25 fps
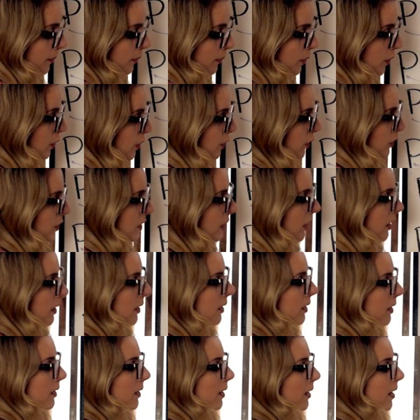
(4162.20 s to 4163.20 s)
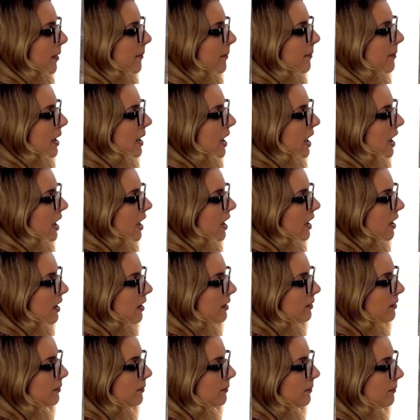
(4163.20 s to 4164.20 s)
pu,
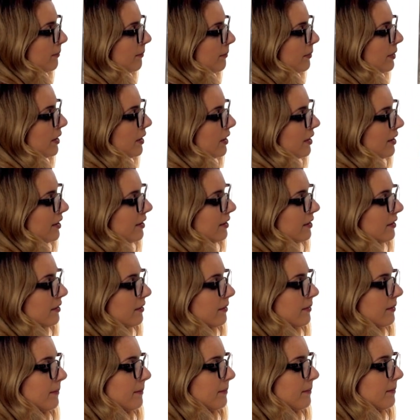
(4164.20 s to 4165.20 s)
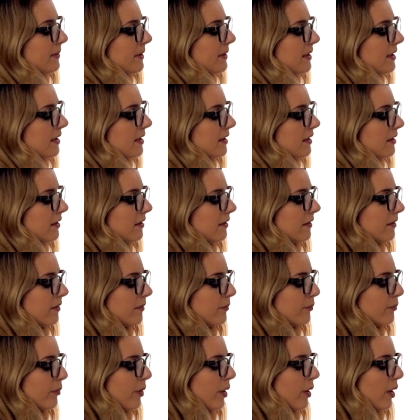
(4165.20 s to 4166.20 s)
pa, pe, pi,
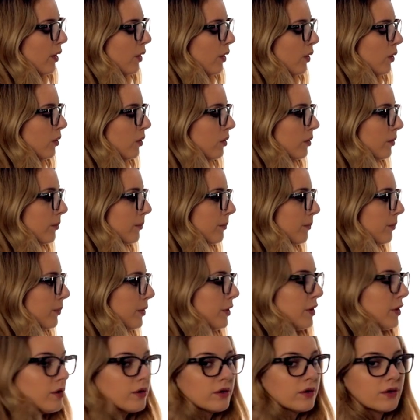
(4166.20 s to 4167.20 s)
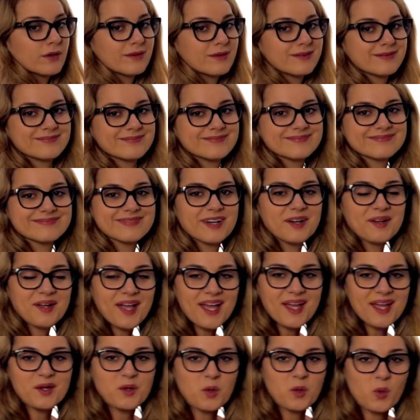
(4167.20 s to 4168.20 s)
po, pu.
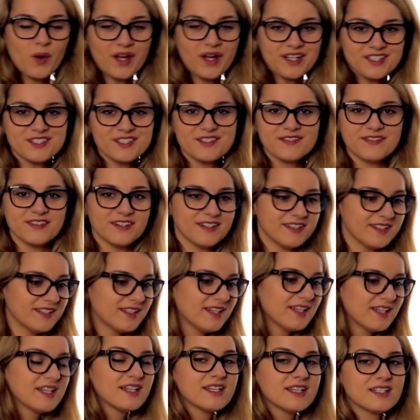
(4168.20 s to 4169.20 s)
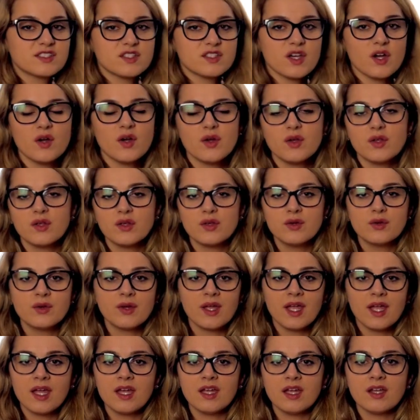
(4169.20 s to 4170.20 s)
Okay, wonderful. So
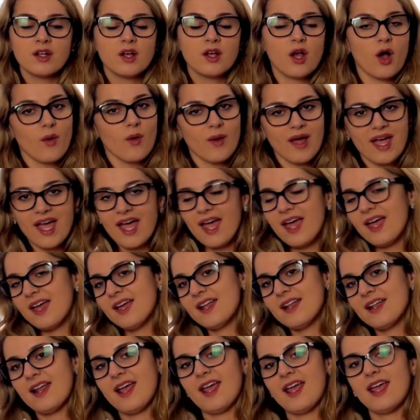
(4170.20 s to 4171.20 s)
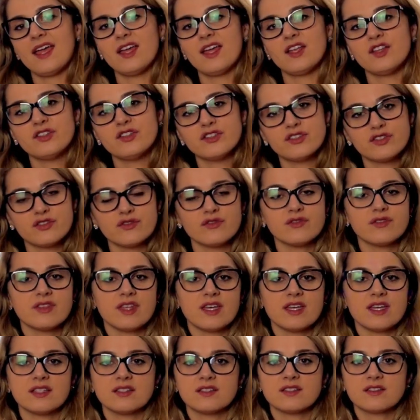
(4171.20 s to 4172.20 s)
you can go ahead and do
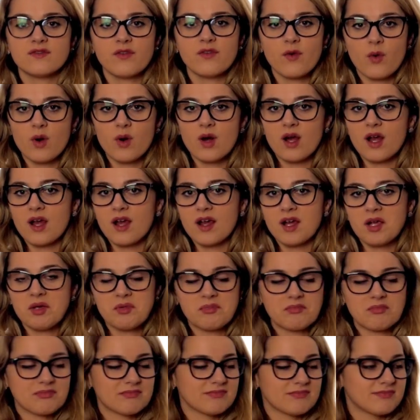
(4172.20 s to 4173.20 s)
this for